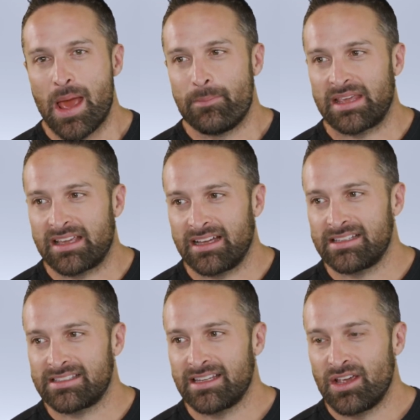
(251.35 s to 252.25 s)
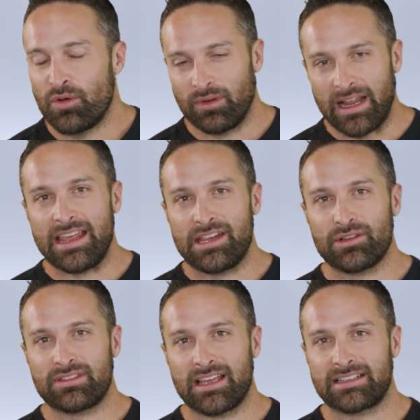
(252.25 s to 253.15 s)
because when I hear
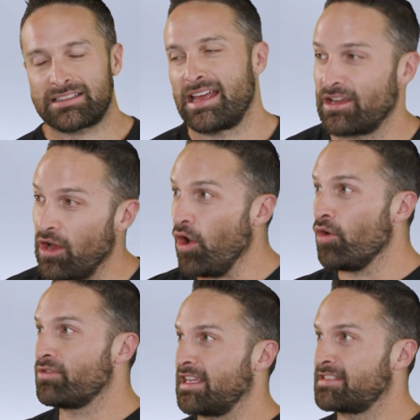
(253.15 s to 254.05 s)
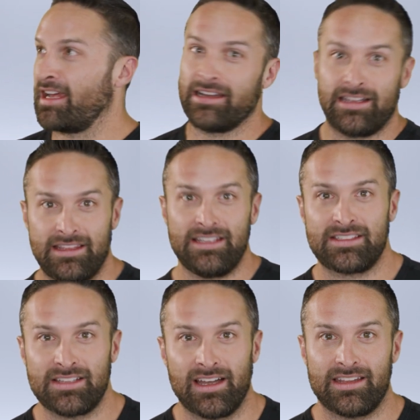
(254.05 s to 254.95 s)
things like, oh, they cited these
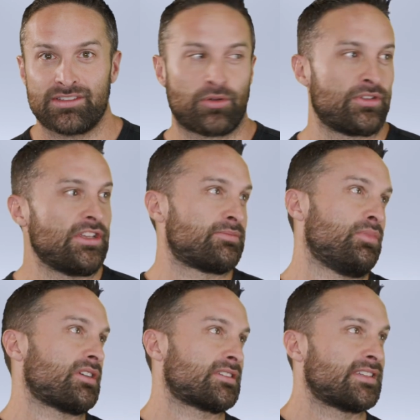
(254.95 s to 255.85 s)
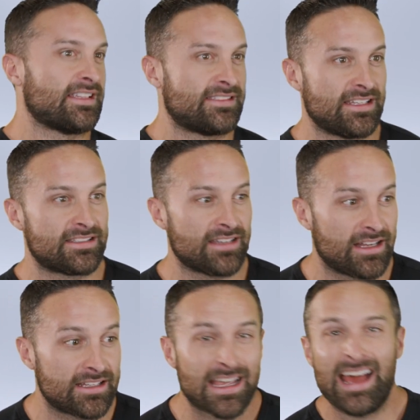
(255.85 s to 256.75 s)
studies or this book cites these
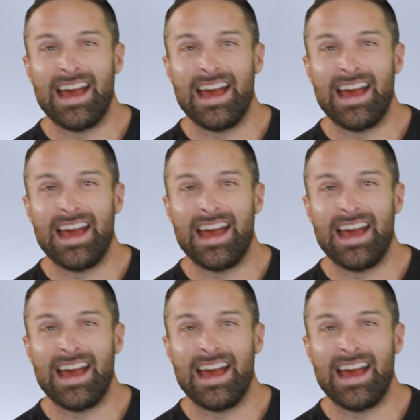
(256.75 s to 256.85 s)
studies,